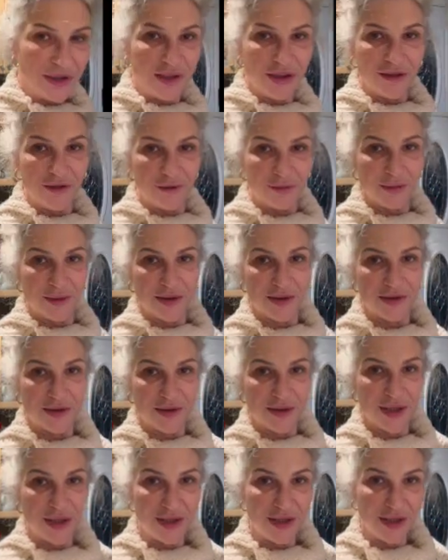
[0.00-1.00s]
you've been,
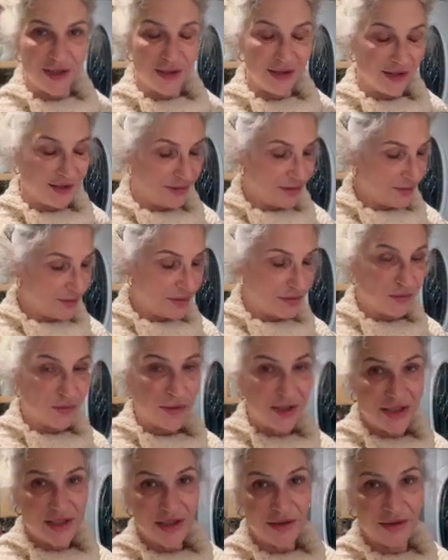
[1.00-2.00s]

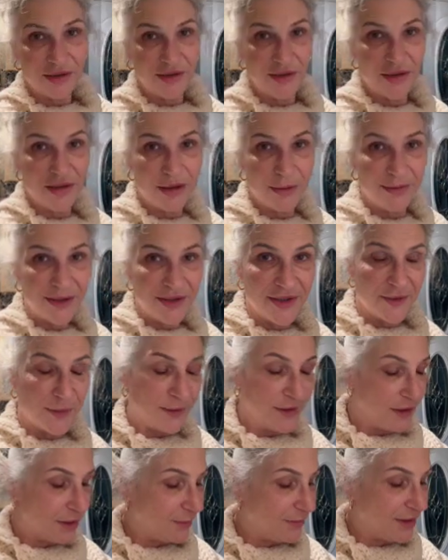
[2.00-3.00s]
write down in the comments
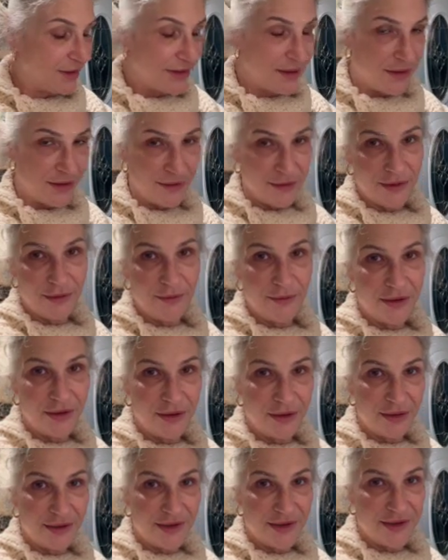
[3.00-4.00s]
what you're busy doing while
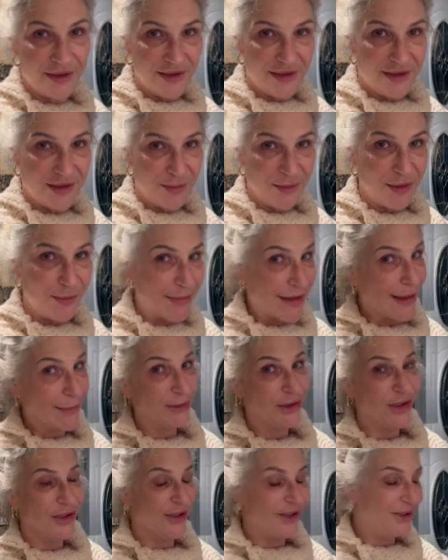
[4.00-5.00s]
you're listening to me
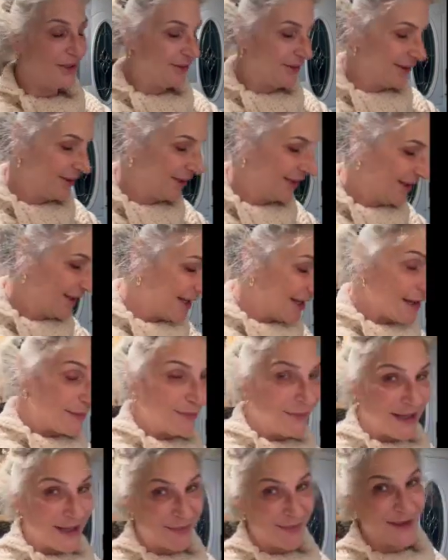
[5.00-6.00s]
babble on and
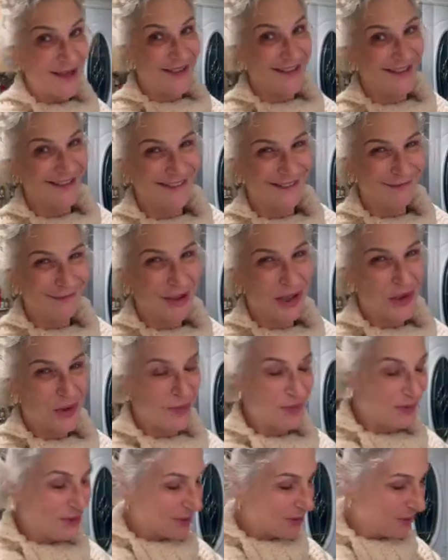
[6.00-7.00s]
make my
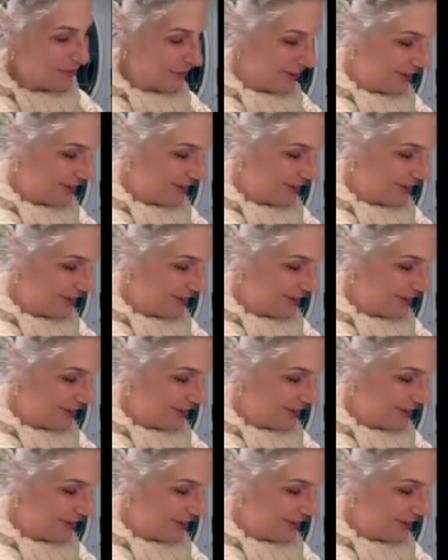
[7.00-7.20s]
mushroom soup.